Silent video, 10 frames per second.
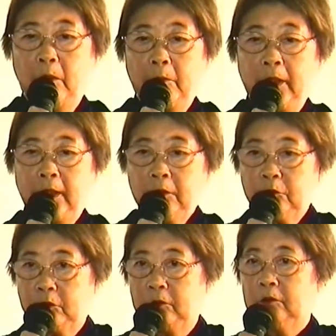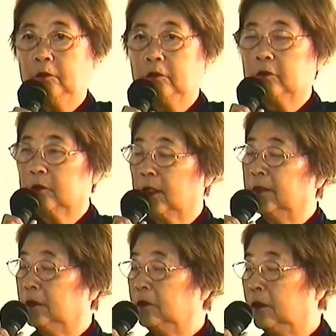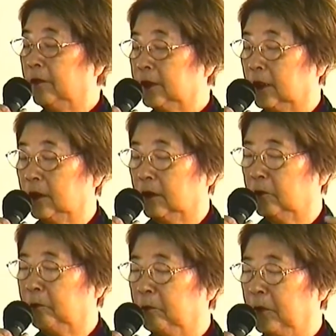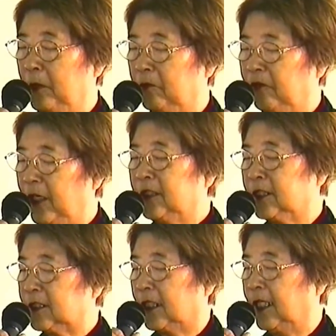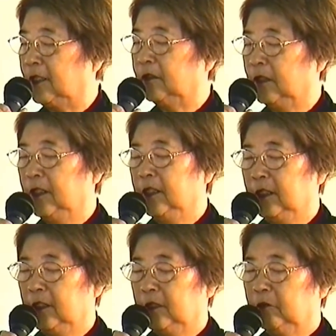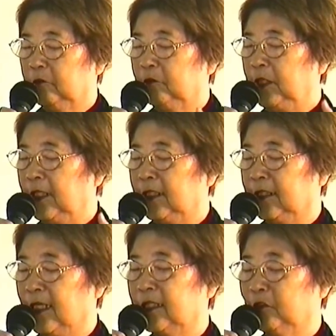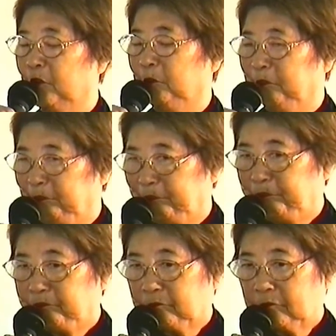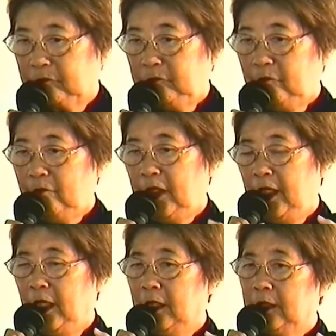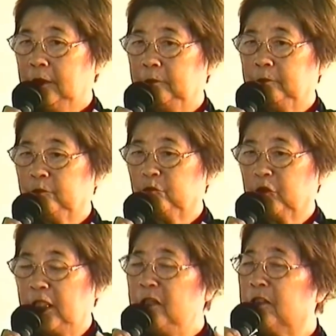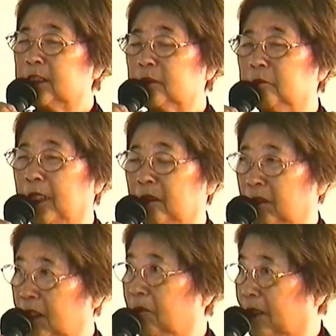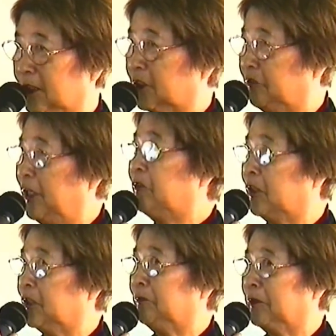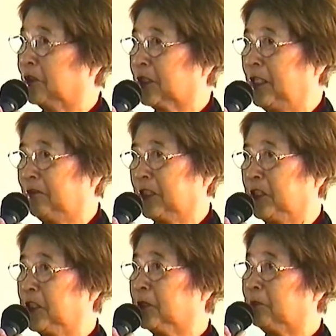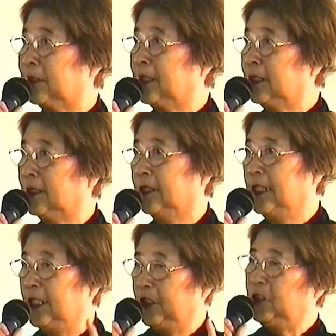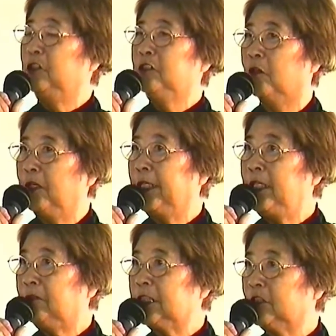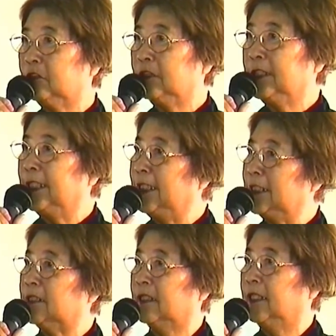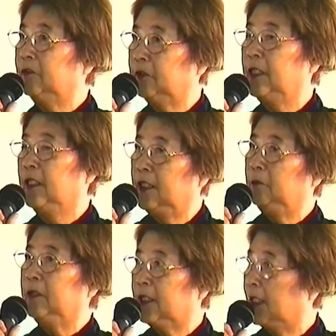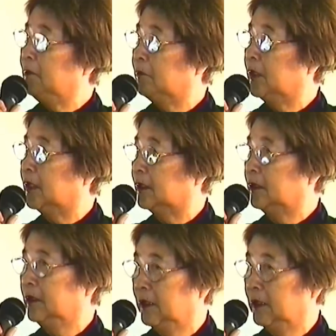My uncle, there, there was a, my father's side, we had an uncle. Um, he was my grandmother's favorite because he was disciplined, knew where he was going in his life. He became a